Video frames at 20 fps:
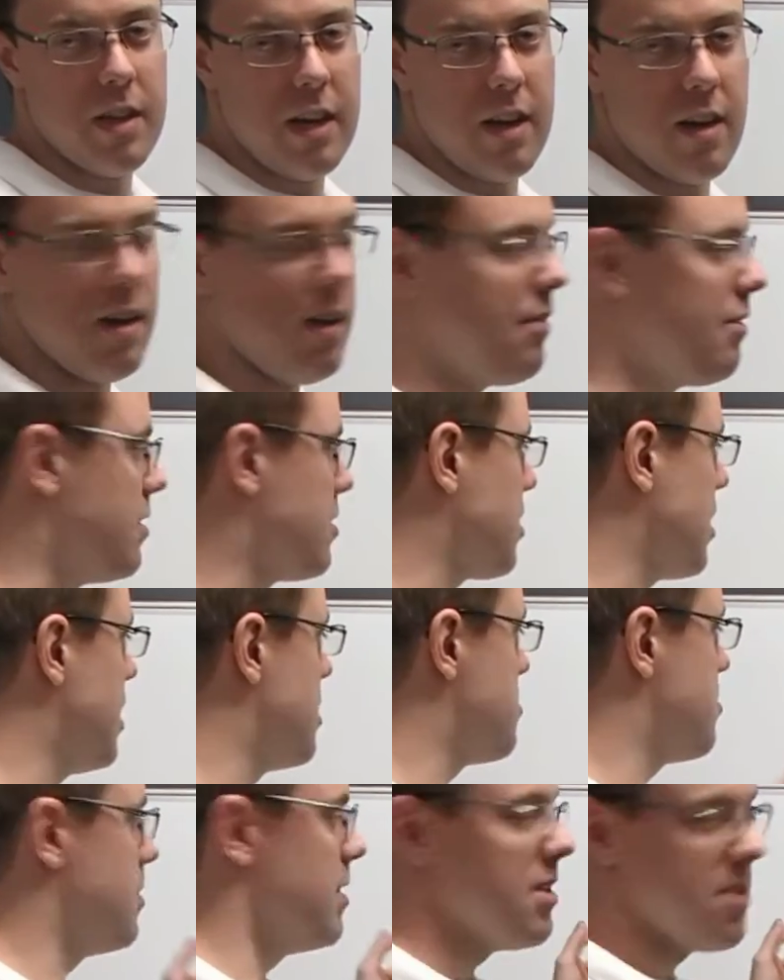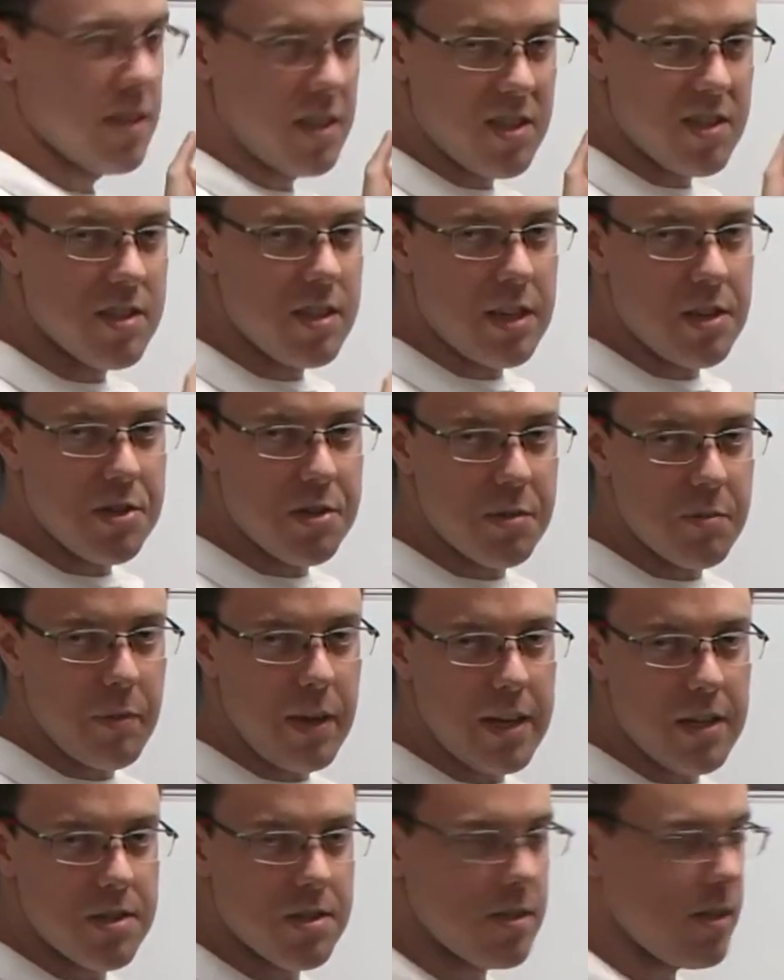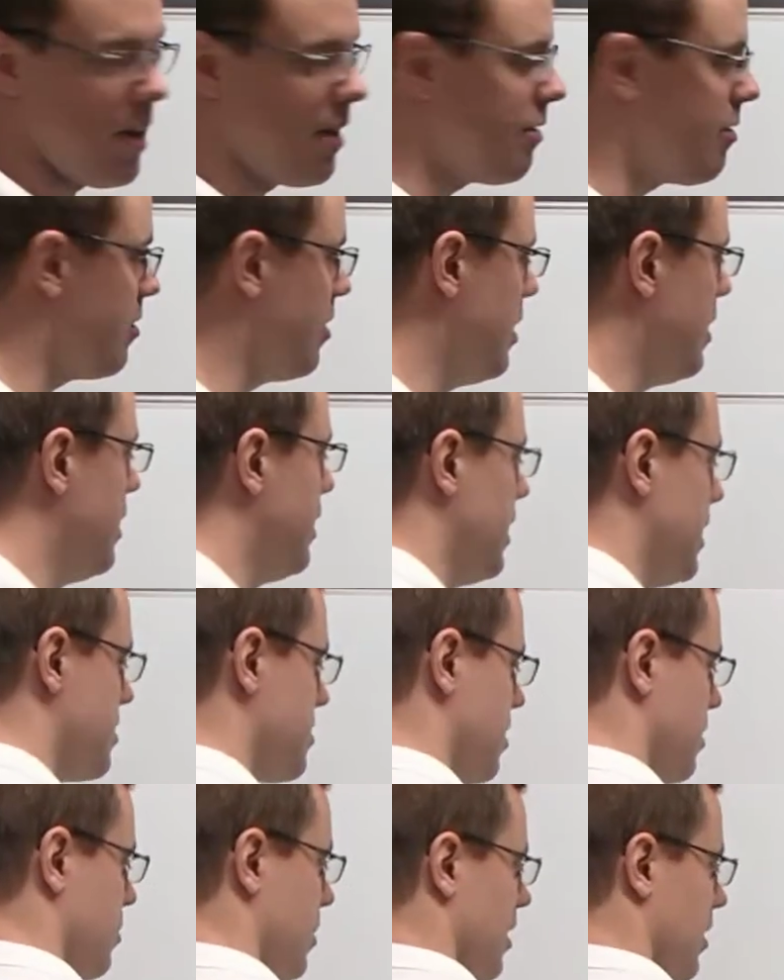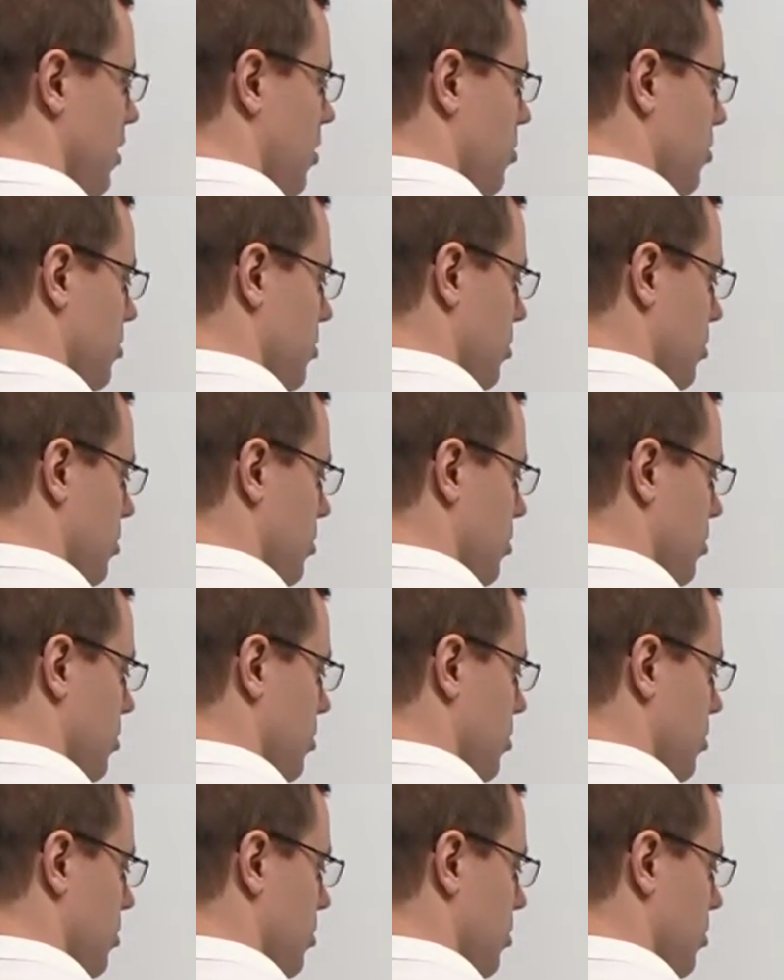Oftentimes with this extension-based stuff, it's going to be local